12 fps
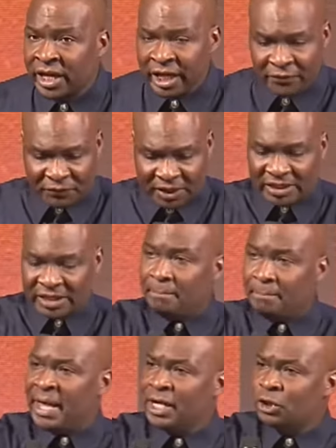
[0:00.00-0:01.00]
If it's the
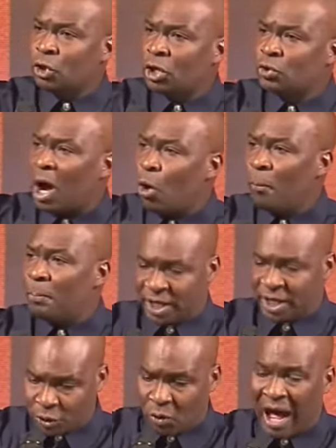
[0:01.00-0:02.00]
main door you are
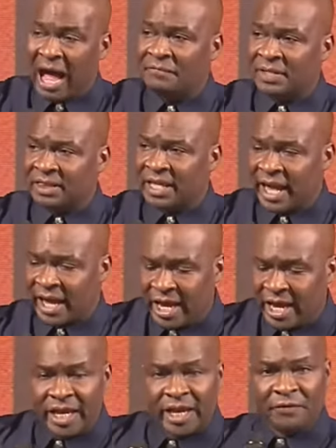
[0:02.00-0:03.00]
opening, you have it there.
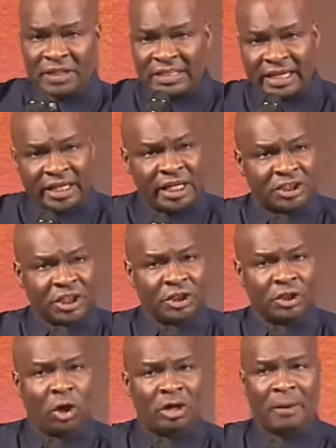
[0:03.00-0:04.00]
If it's the
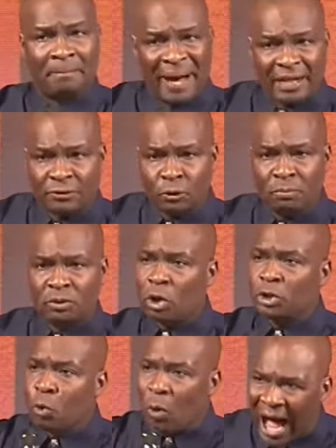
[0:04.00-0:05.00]
kitchen door, the bathroom
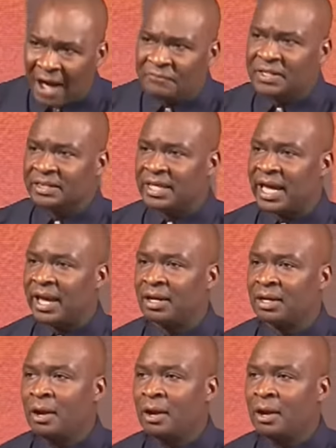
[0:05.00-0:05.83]
door, you have it there.